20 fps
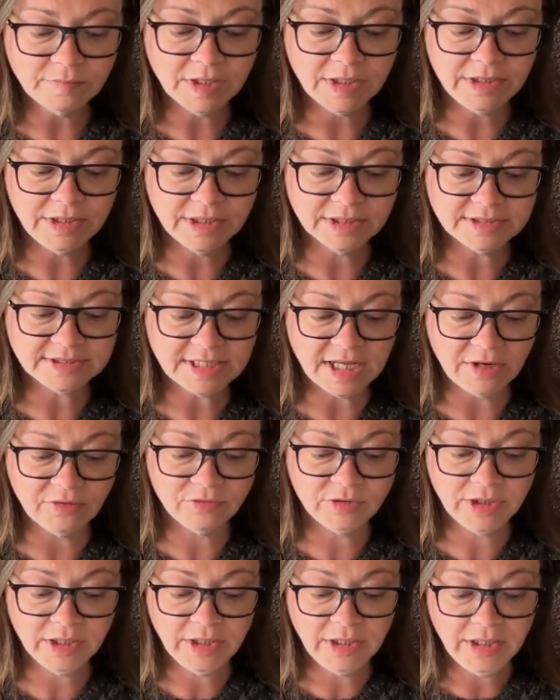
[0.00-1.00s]
the sound,
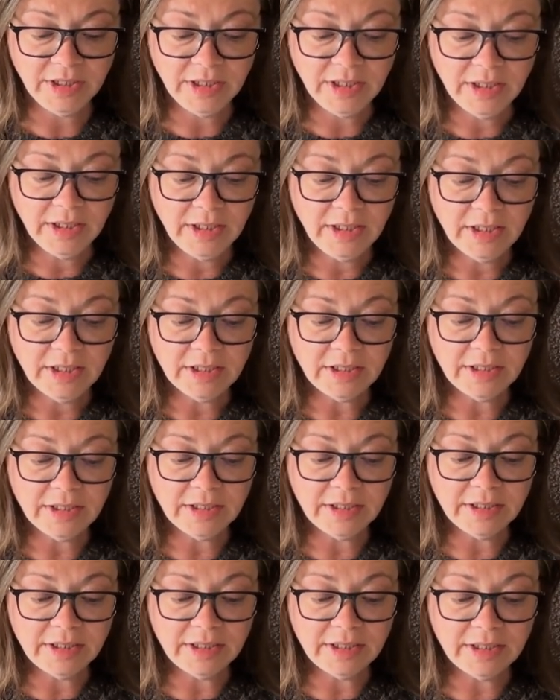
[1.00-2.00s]

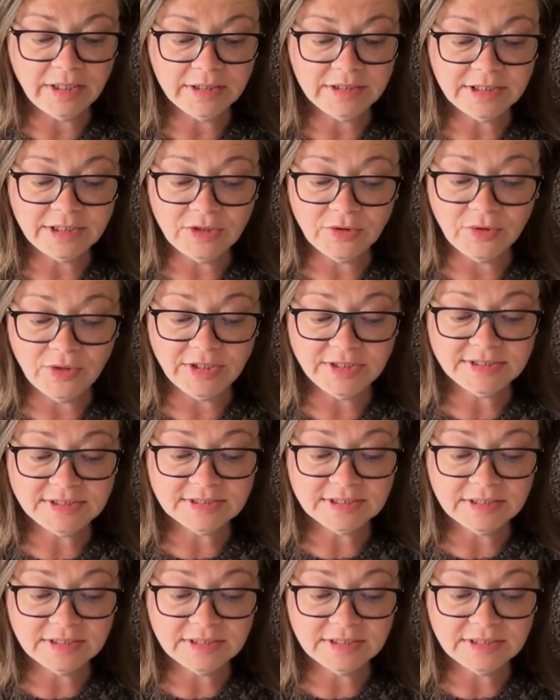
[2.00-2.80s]
the noise.